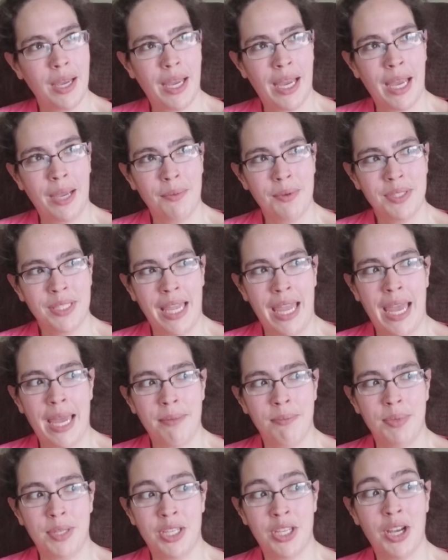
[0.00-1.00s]
I was
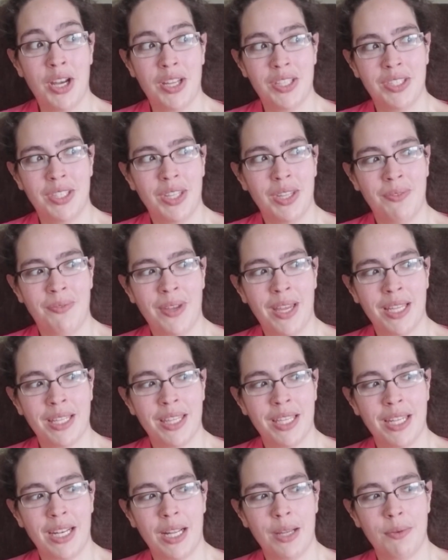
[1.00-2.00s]
at because of the fact
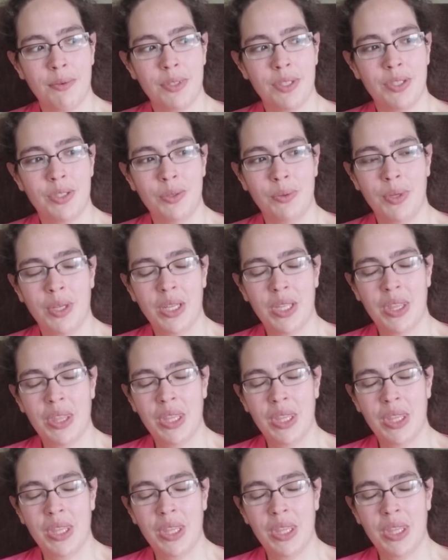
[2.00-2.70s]
that I was doing